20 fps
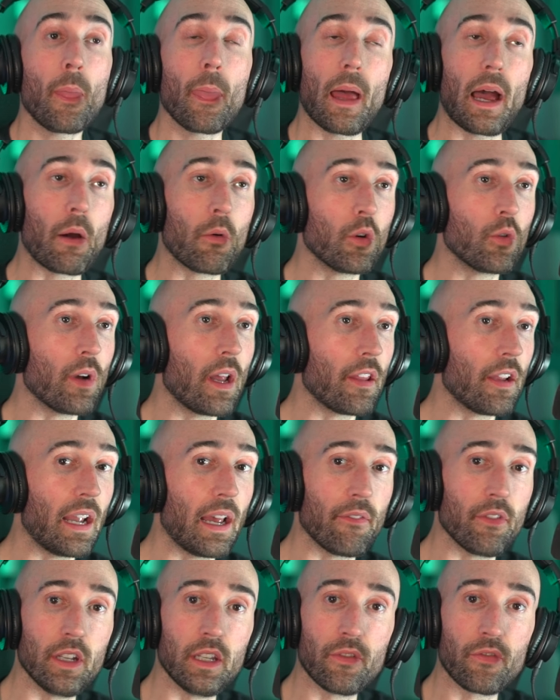I would rather
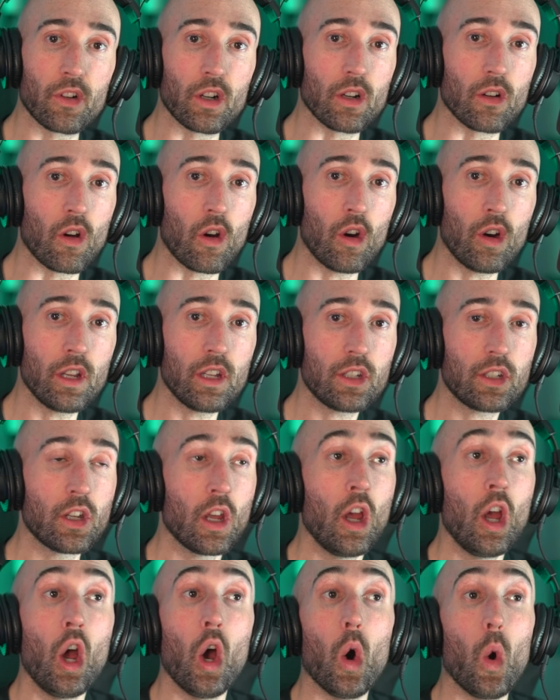have a different artist
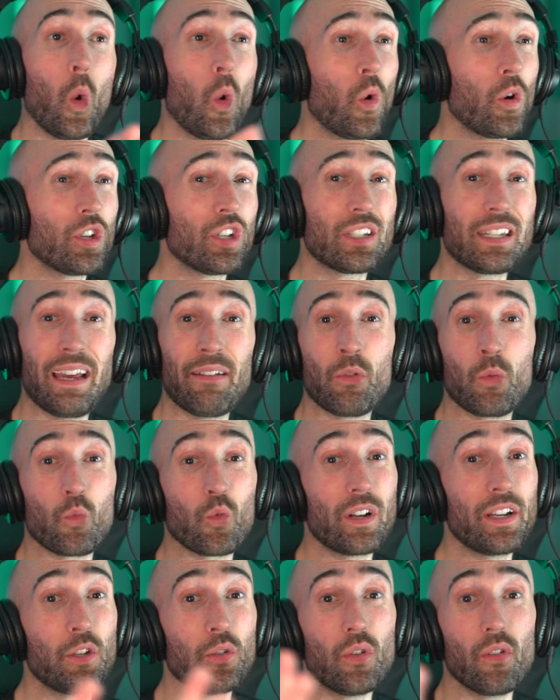or just have him
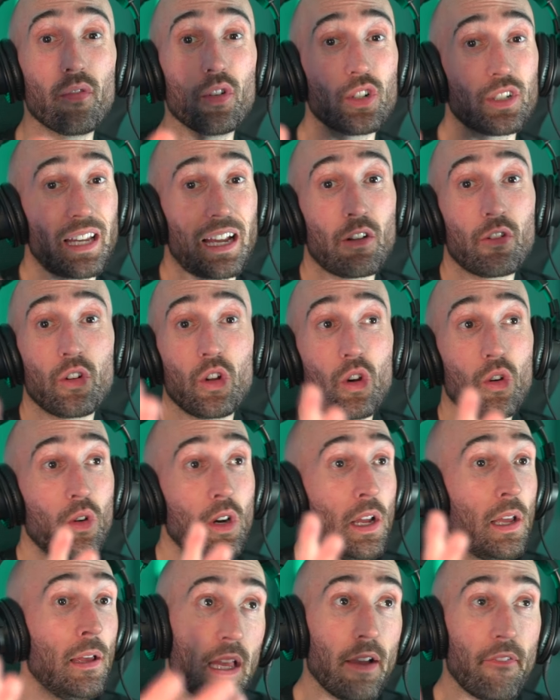redo a verse. I don't know.
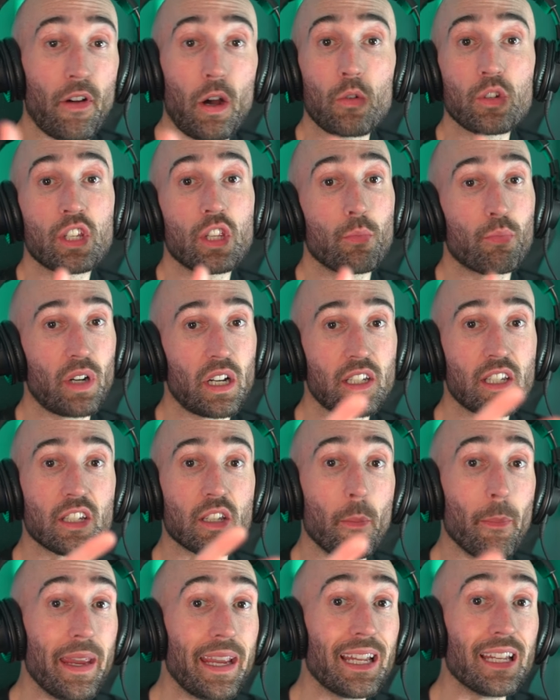If I was in the process
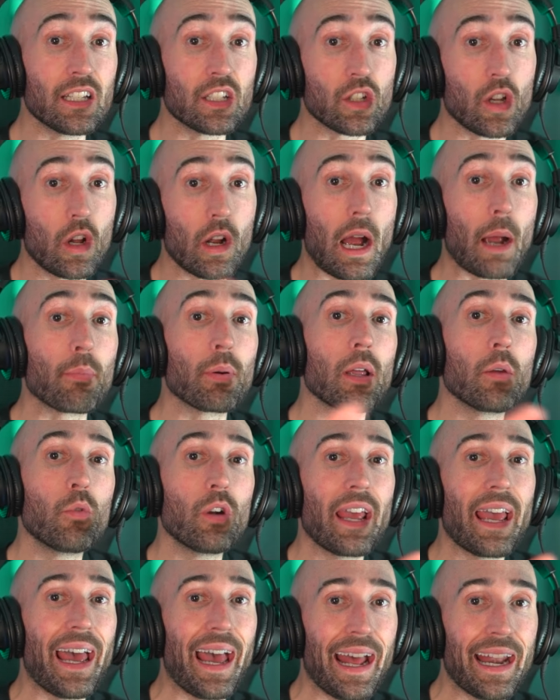of making this song, I probably would
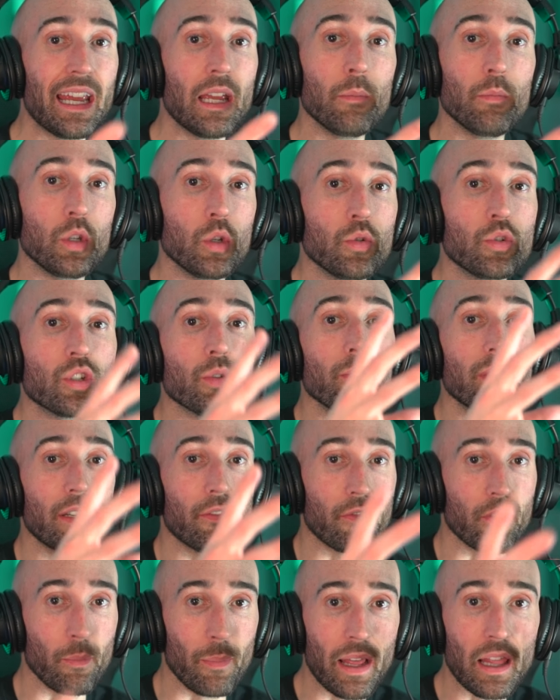have had him do some
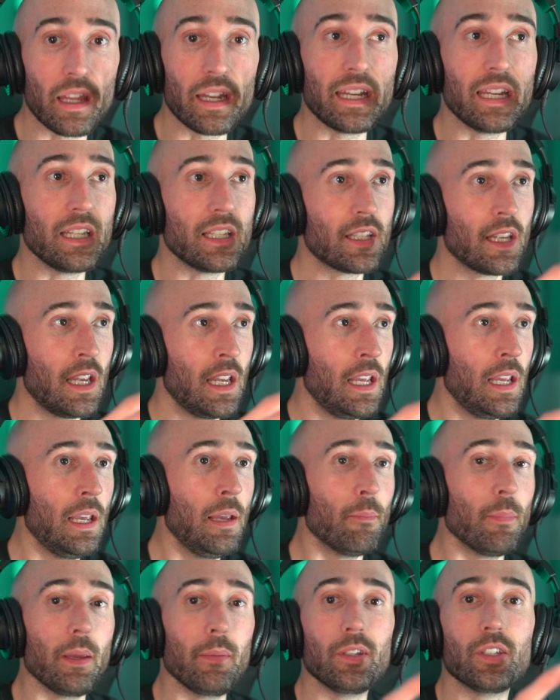different melodies,
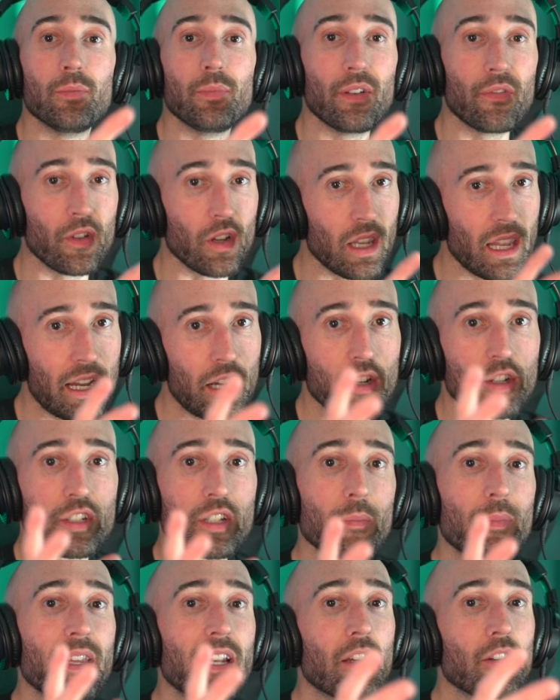maybe some different layers,
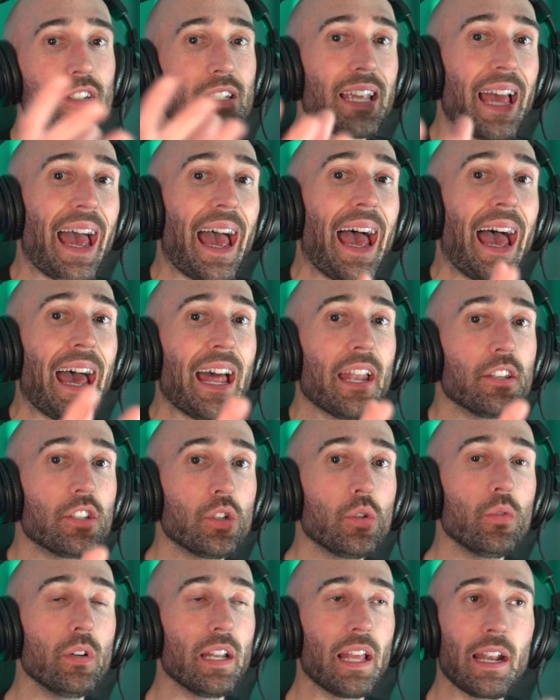something else to add
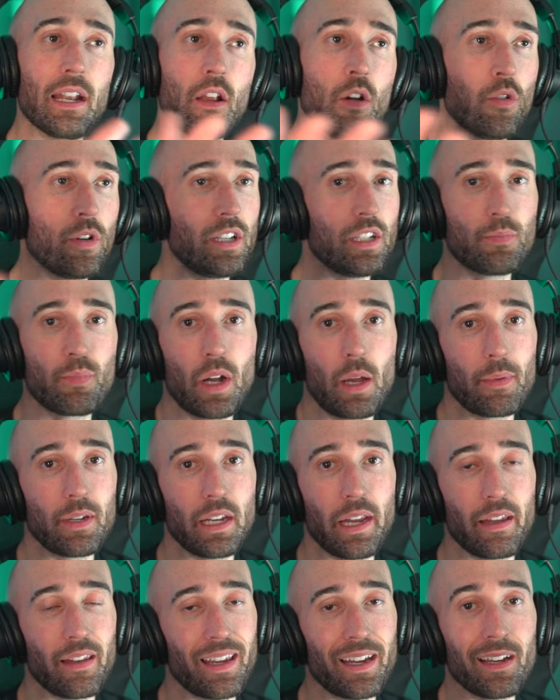to it. And I know he's probably
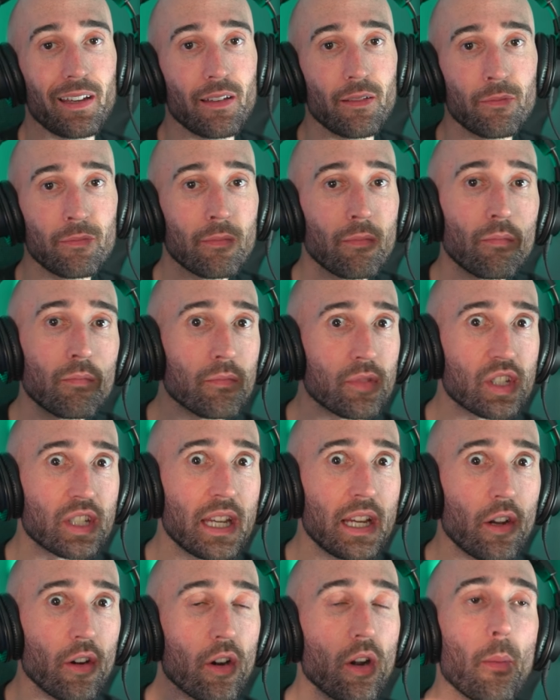not like a
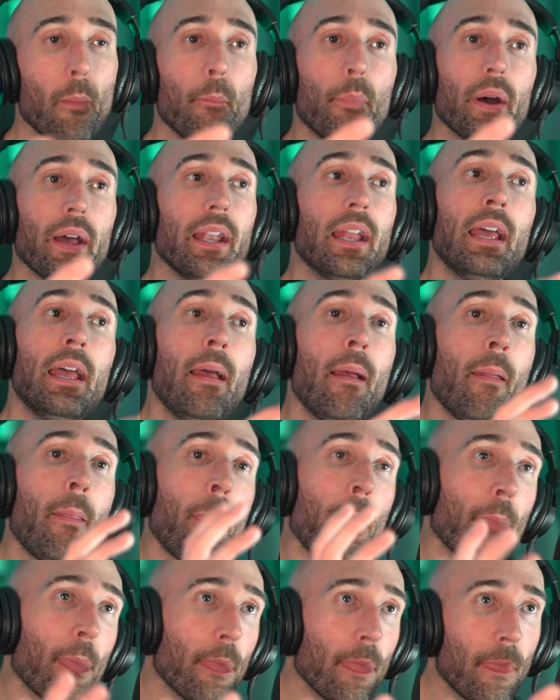singer, but
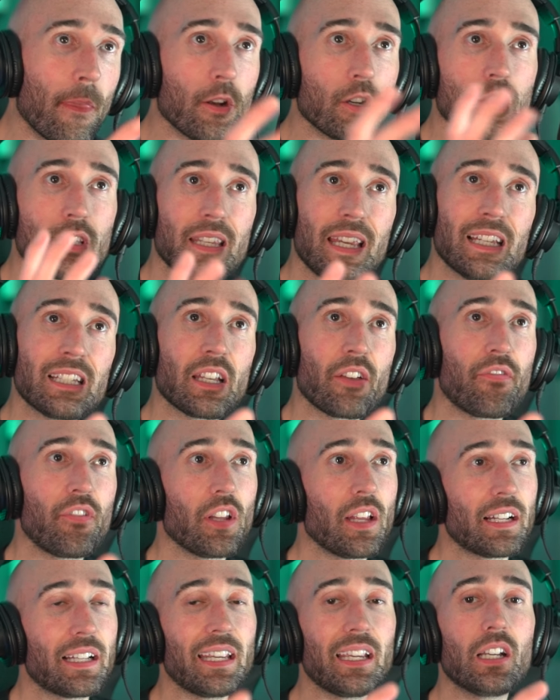there's things I feel
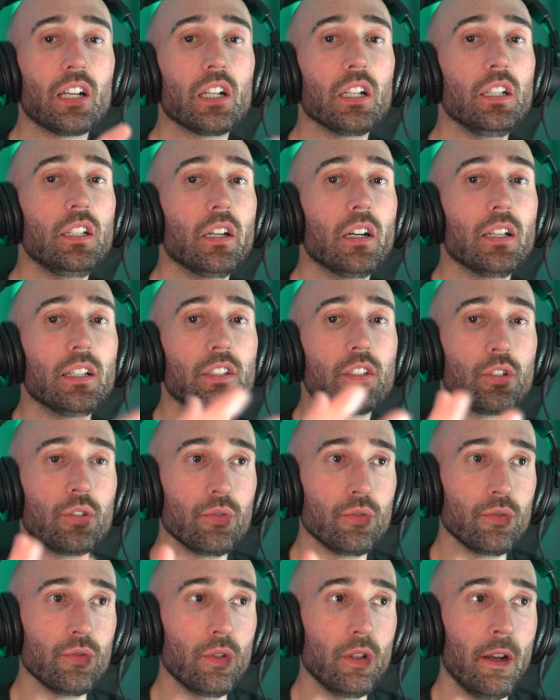like they could have done
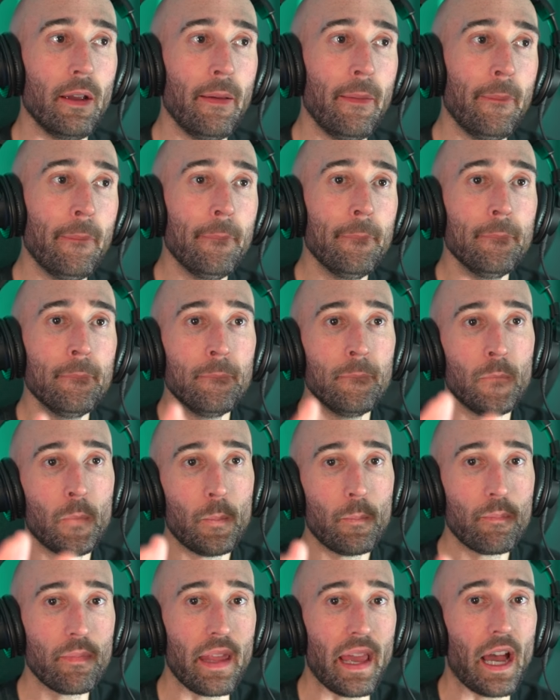to
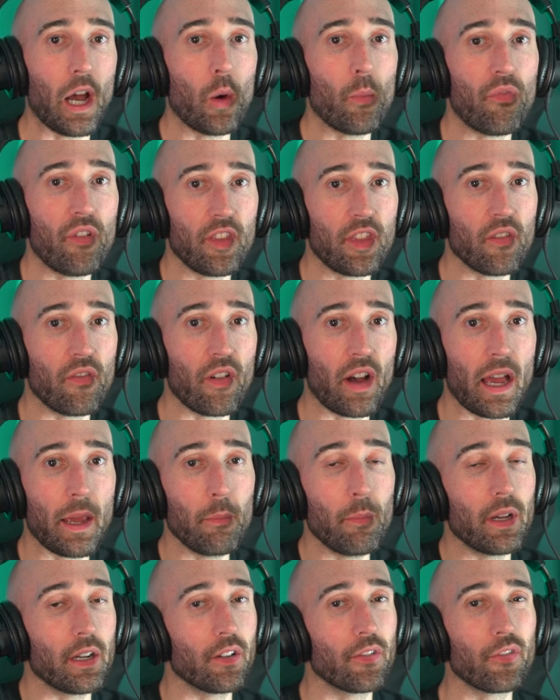help fit the vibe
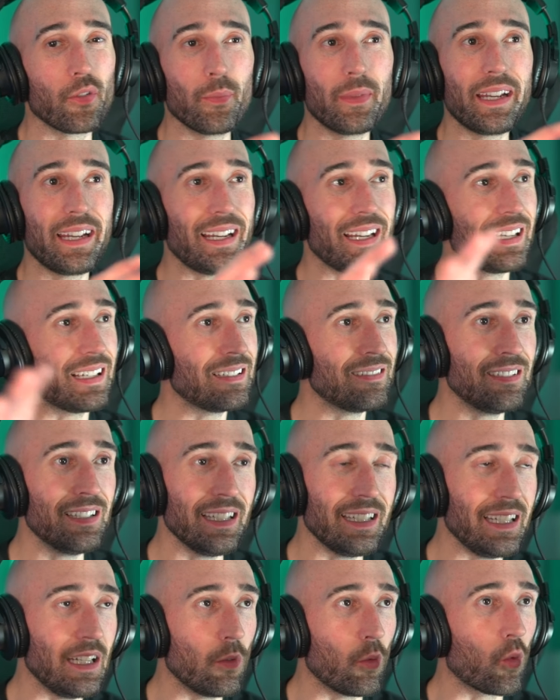better. For me, it
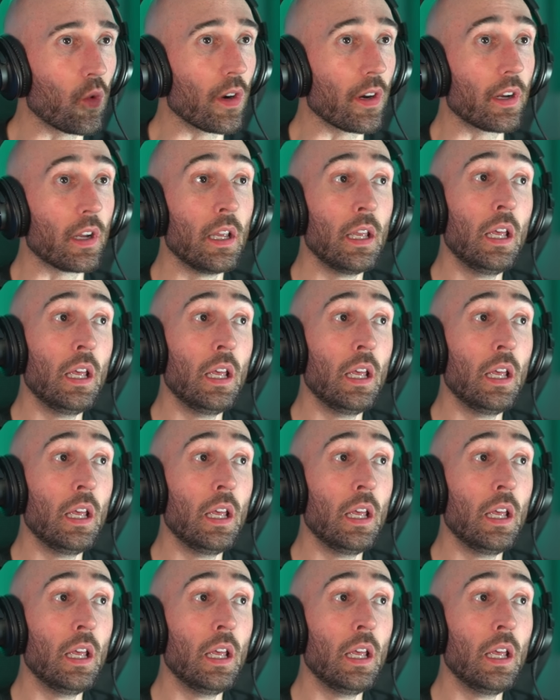didn't work.